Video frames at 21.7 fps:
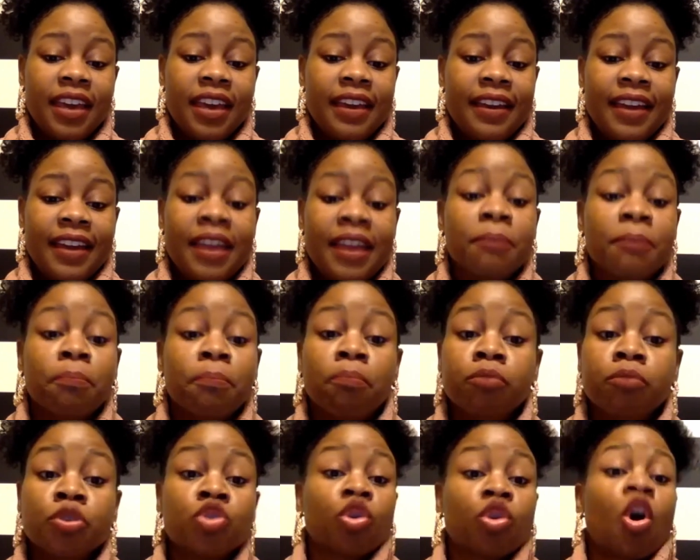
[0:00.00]

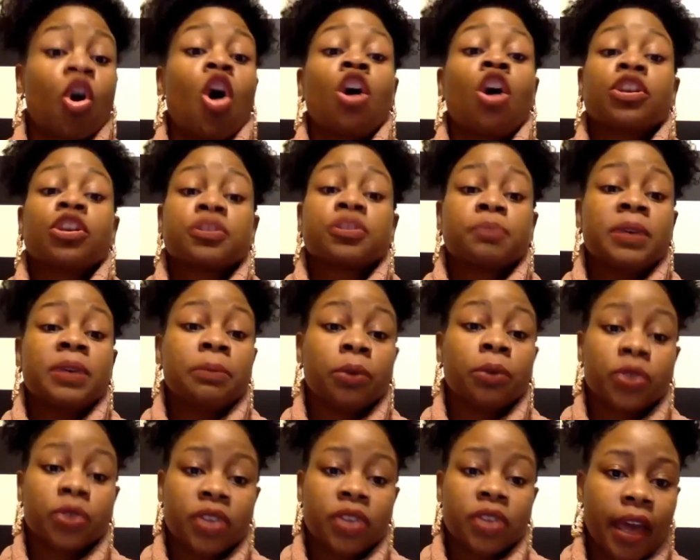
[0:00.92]
it draws people
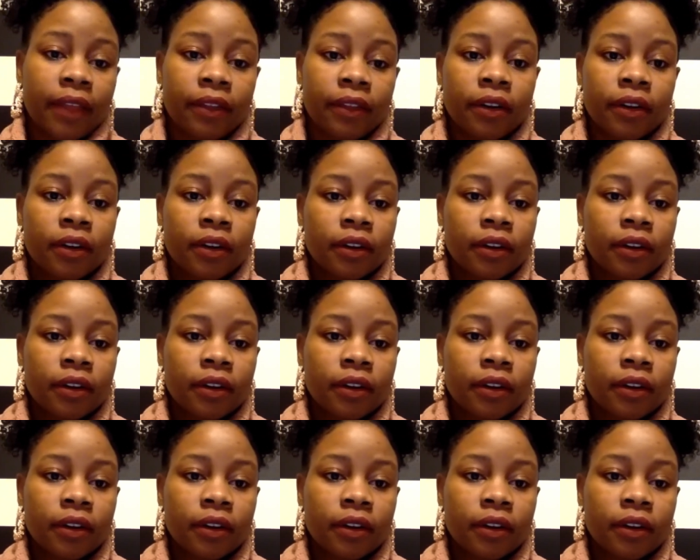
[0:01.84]
together.